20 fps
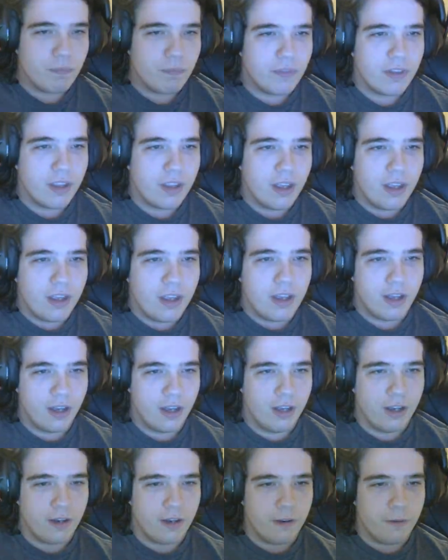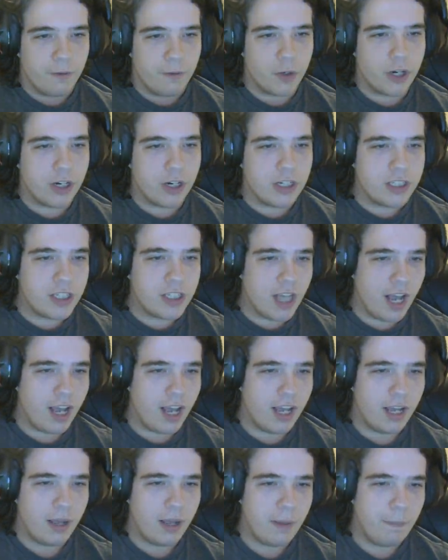problematic though. For yours,
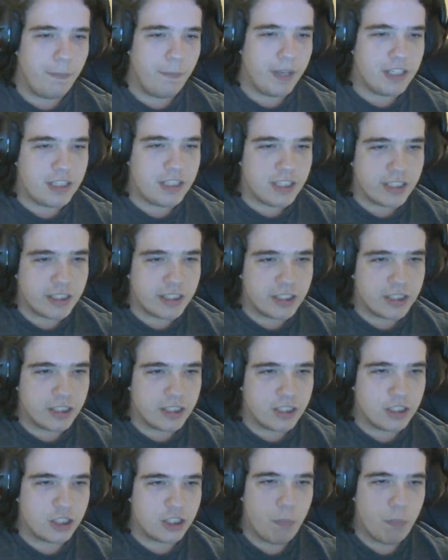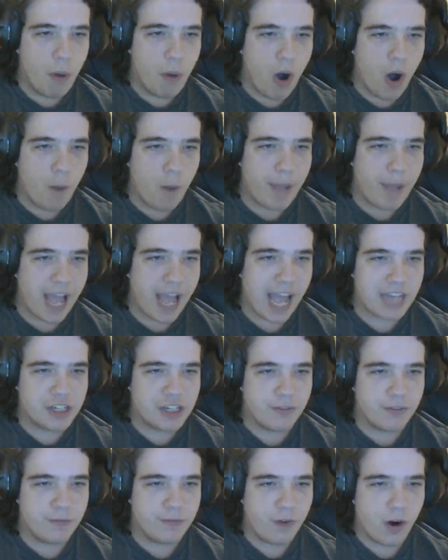basic small
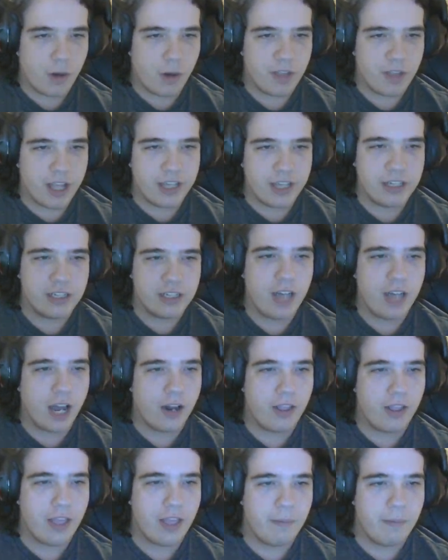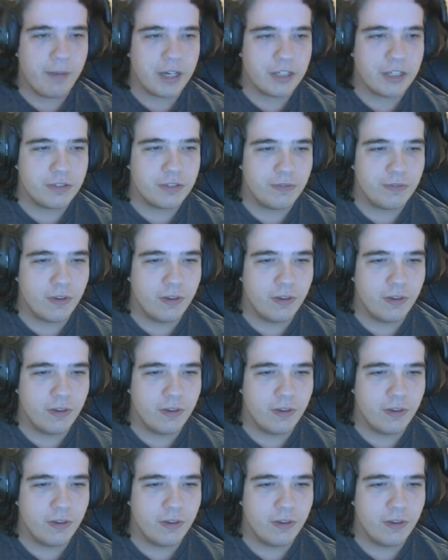patch of farmland, not all that much